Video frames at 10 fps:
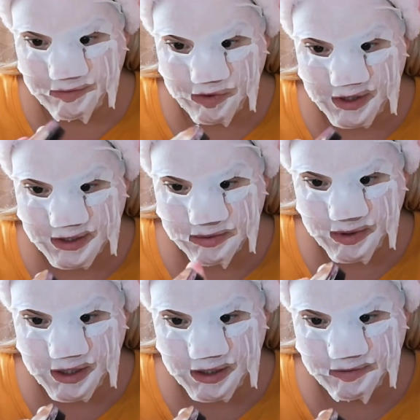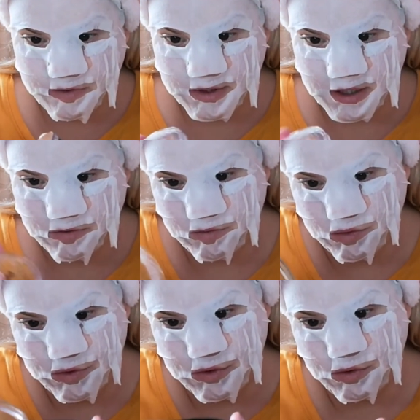They've got this one and they've got like a
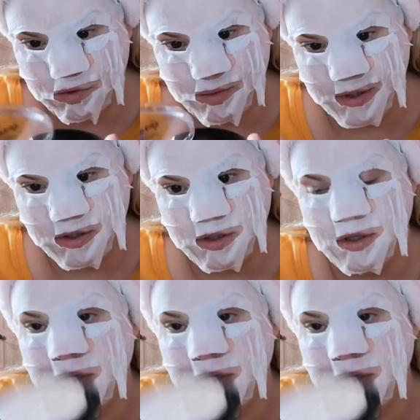rose gold one,